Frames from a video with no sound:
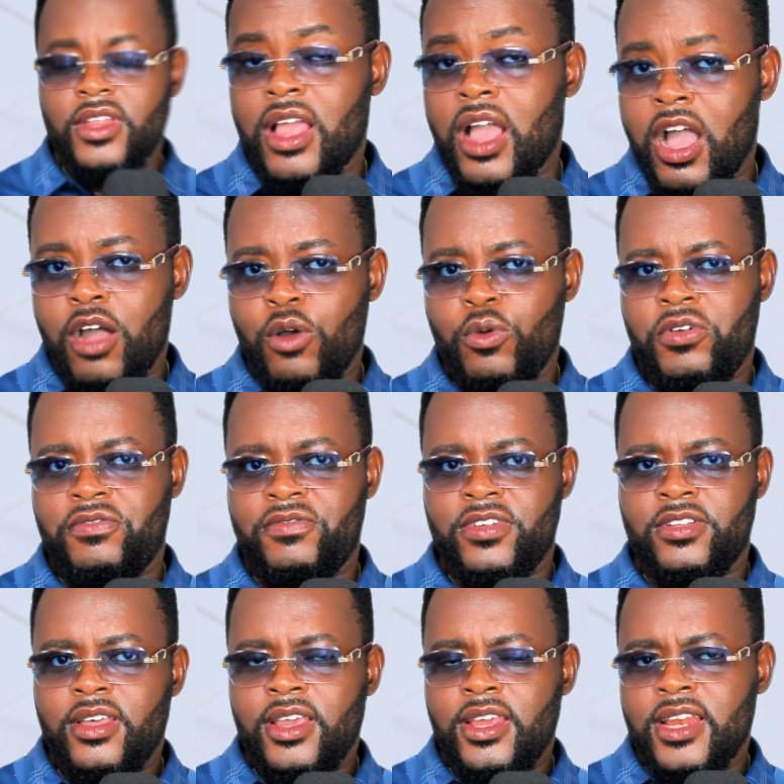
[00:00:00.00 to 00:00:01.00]

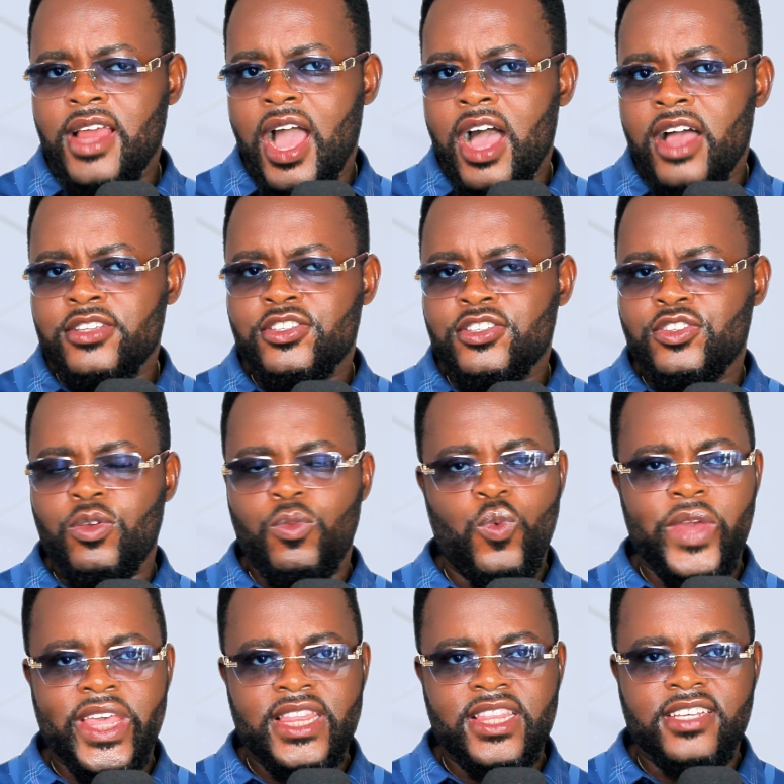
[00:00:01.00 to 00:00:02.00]
However, it has some
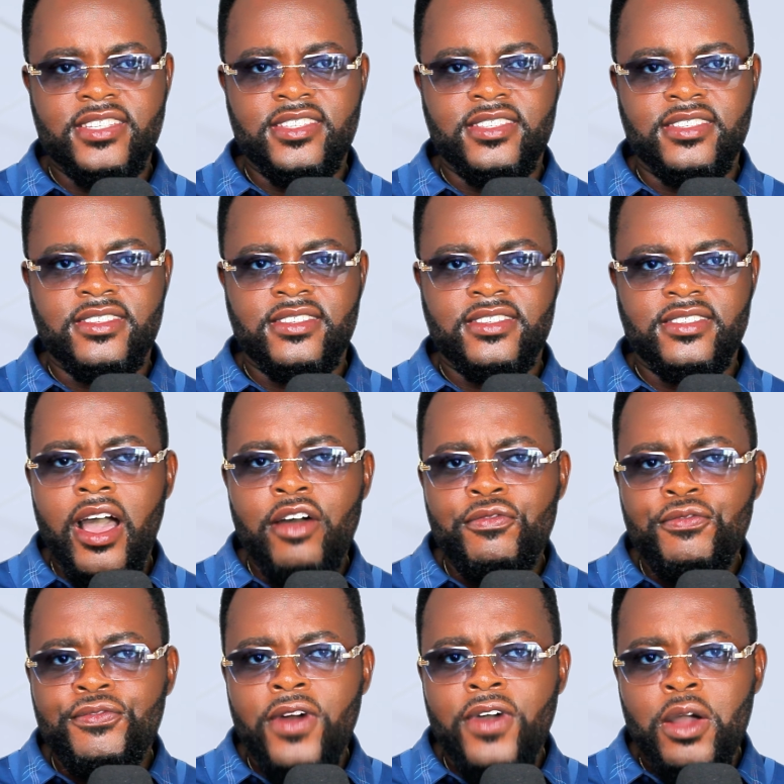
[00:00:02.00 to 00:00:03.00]
weaknesses. I
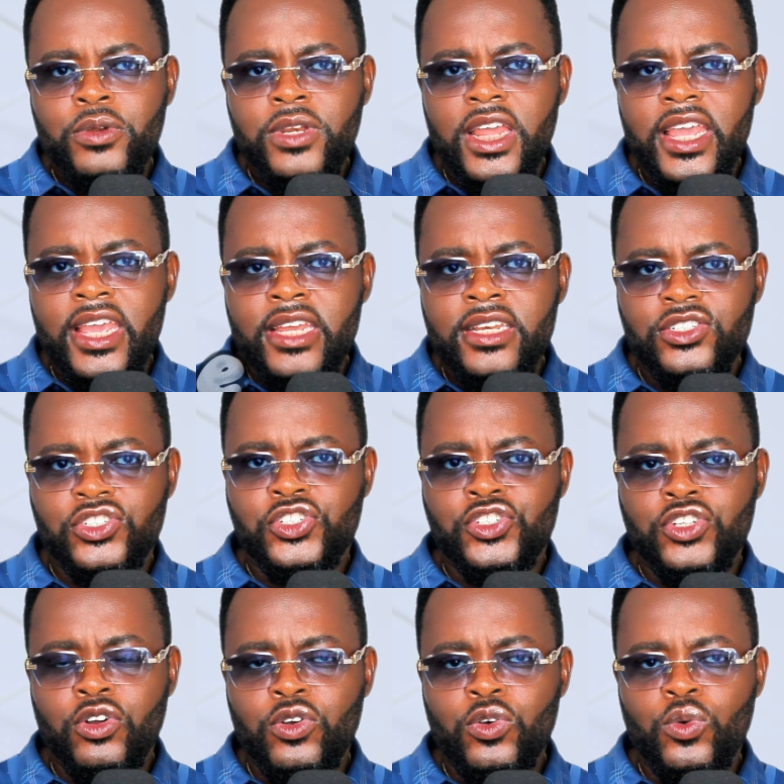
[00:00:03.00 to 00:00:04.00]
found it
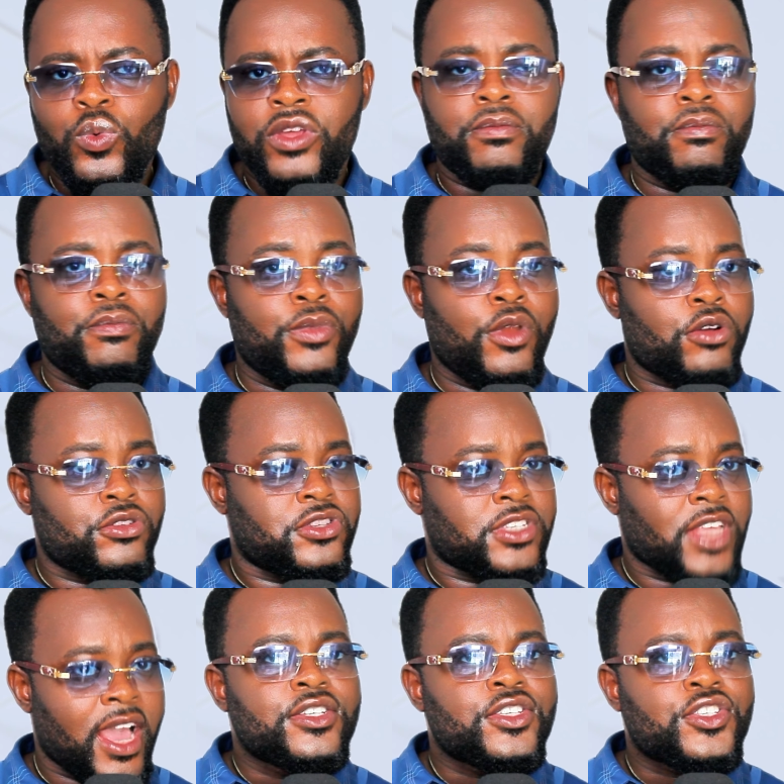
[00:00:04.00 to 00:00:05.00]
struggle with block
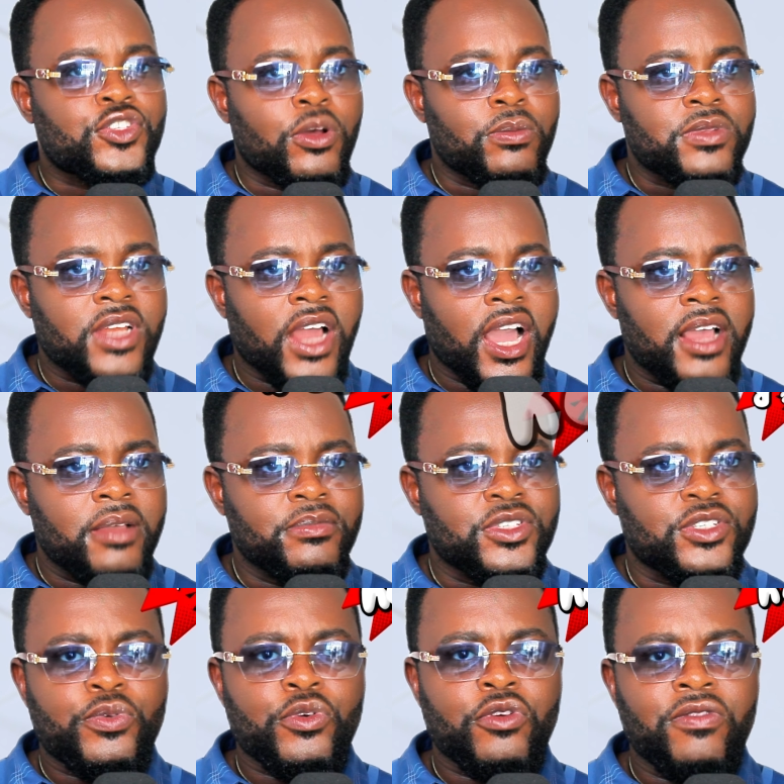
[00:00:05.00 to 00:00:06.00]
sites, sometimes
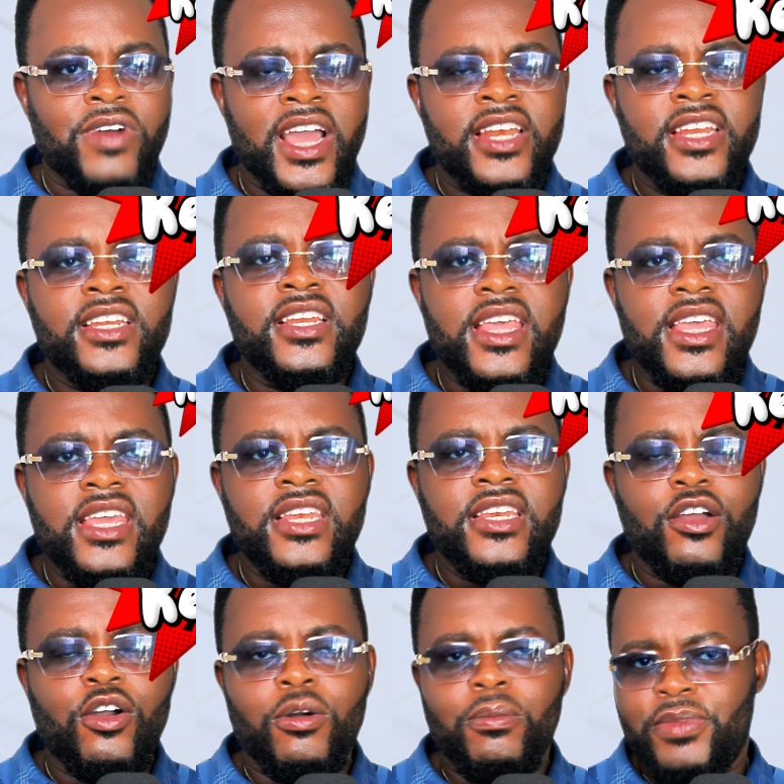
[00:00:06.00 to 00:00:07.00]
providing
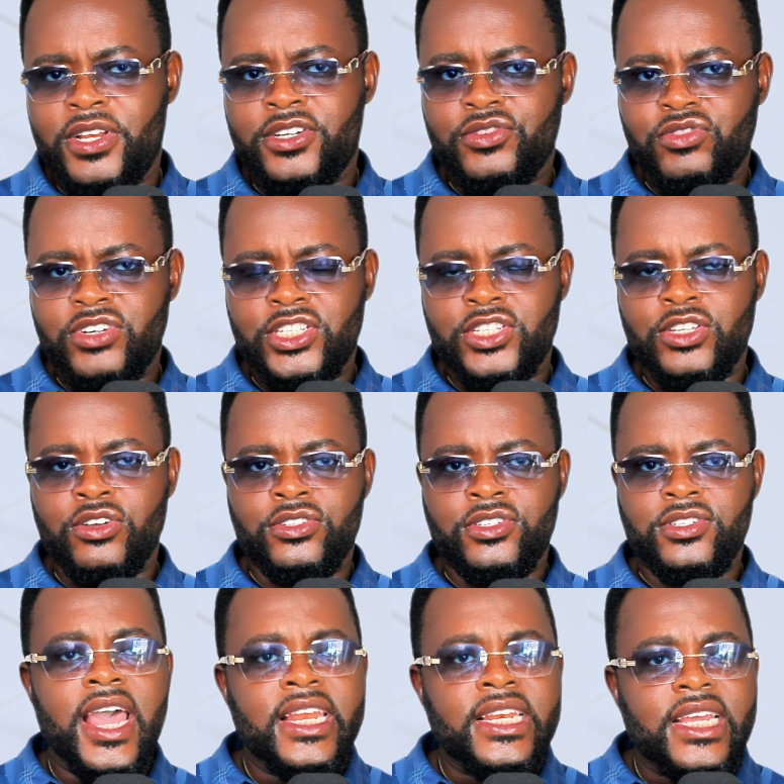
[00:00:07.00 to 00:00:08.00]
incomplete
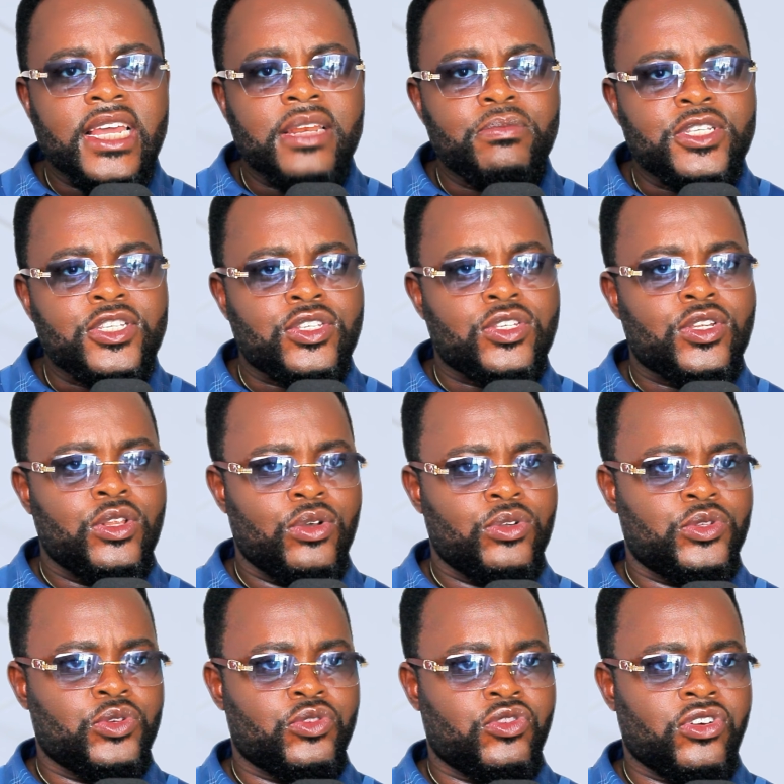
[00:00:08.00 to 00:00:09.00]
results, and can be slow
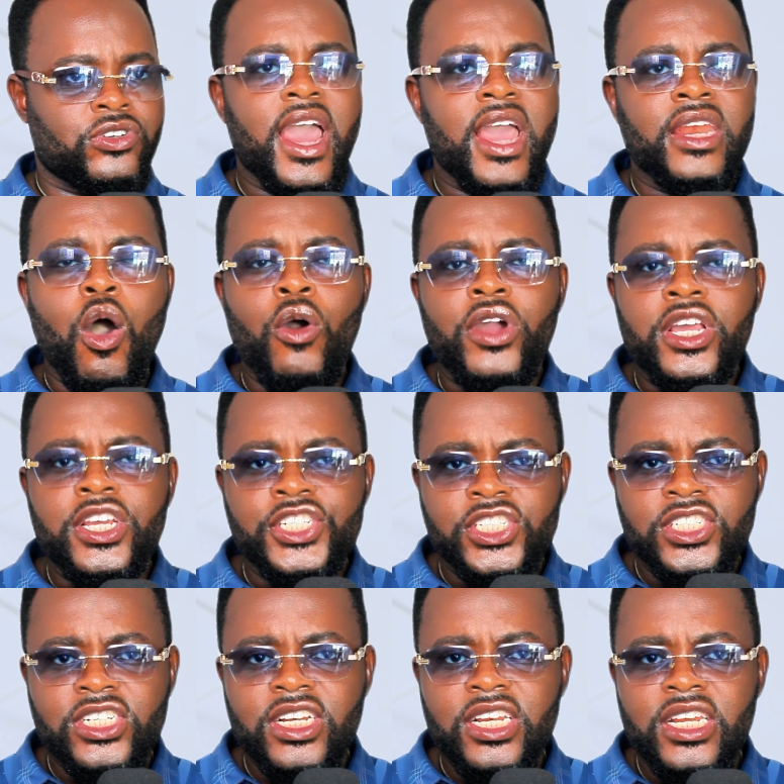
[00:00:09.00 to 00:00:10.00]
to run and
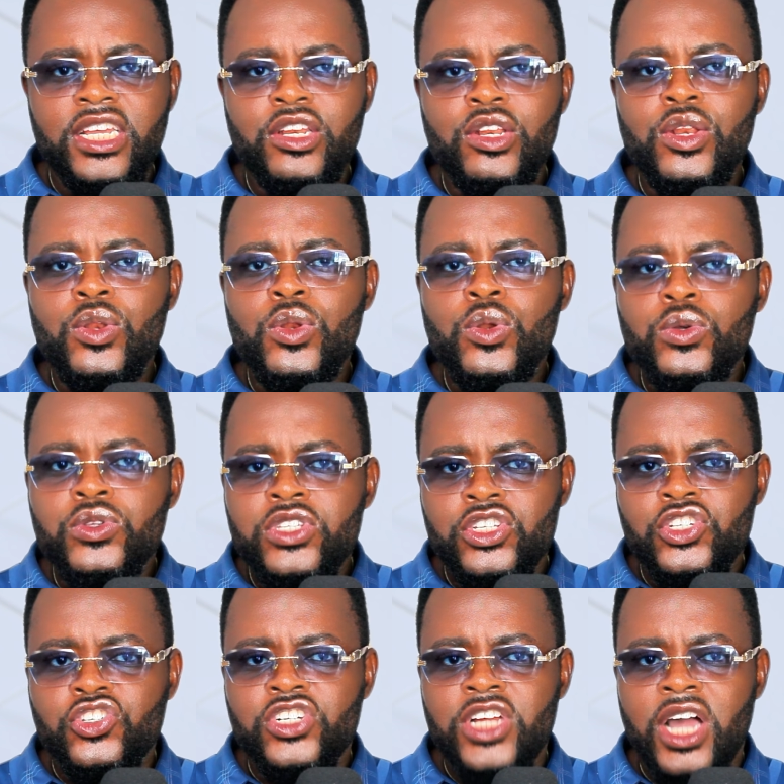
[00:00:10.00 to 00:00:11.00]
occasionally
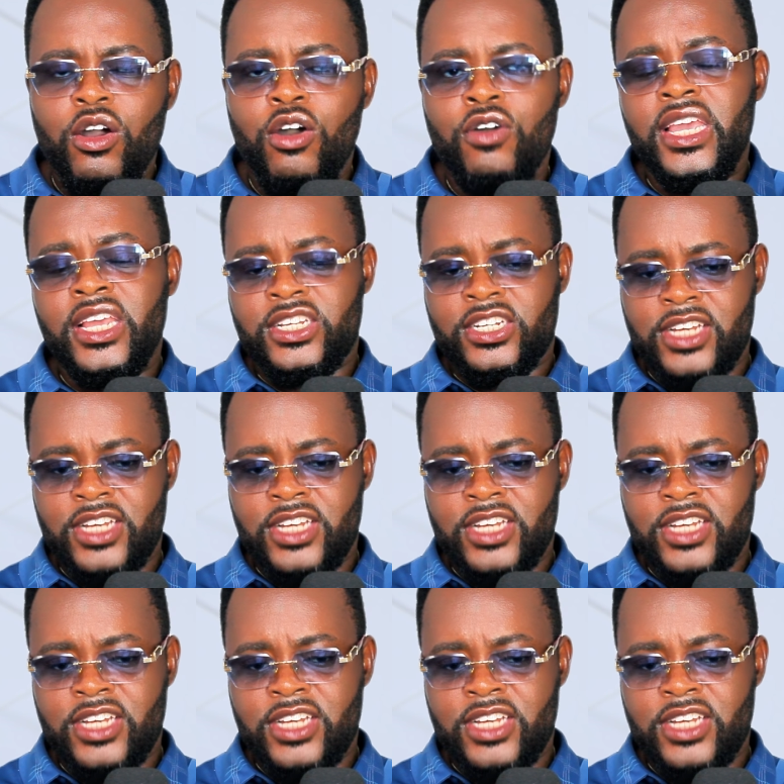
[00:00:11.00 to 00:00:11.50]
loses track of its